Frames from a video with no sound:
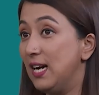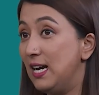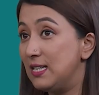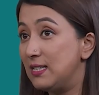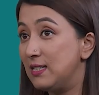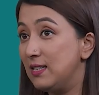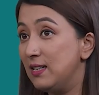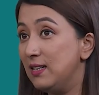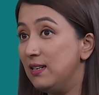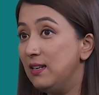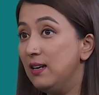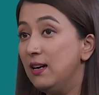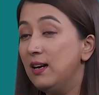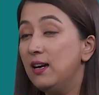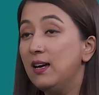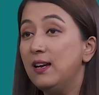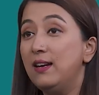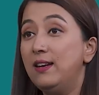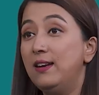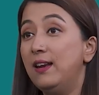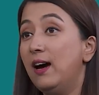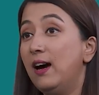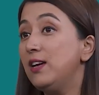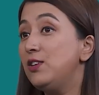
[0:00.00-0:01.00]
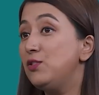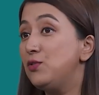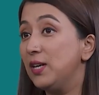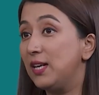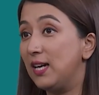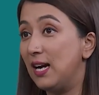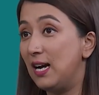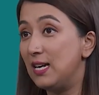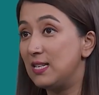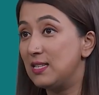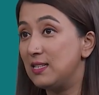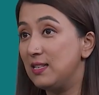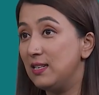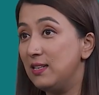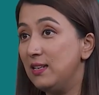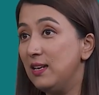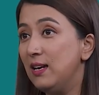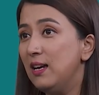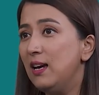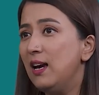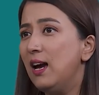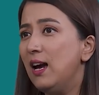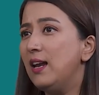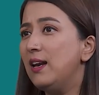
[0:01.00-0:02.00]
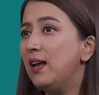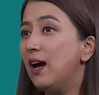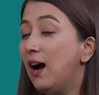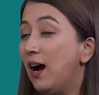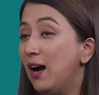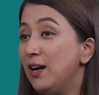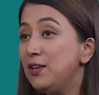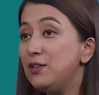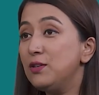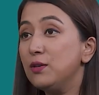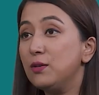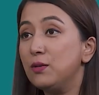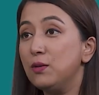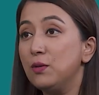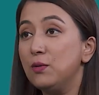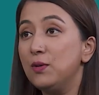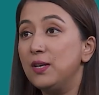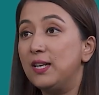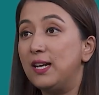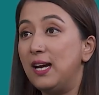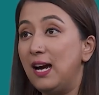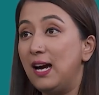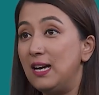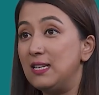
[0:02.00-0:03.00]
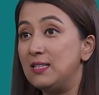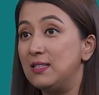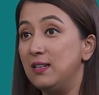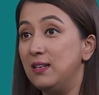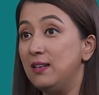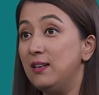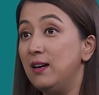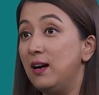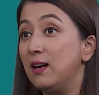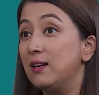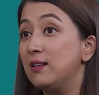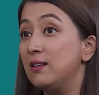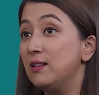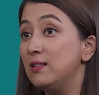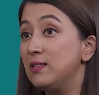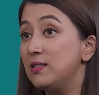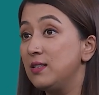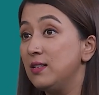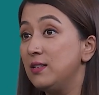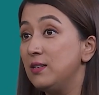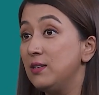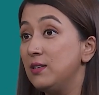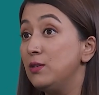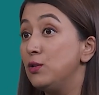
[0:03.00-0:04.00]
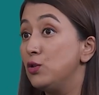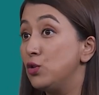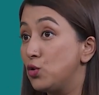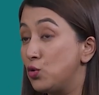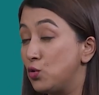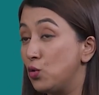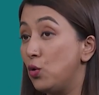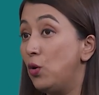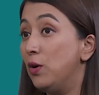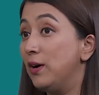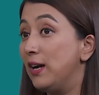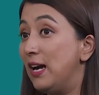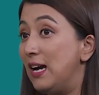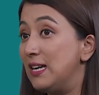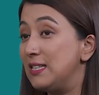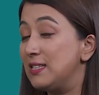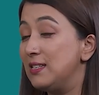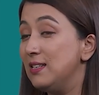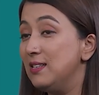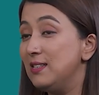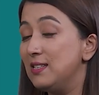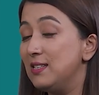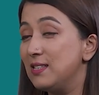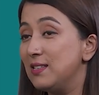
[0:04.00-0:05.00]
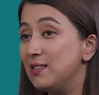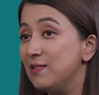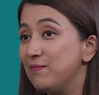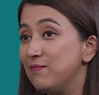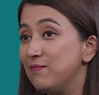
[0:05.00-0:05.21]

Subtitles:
acid, nitric acid, and hydrochloric acid are considered strong acids?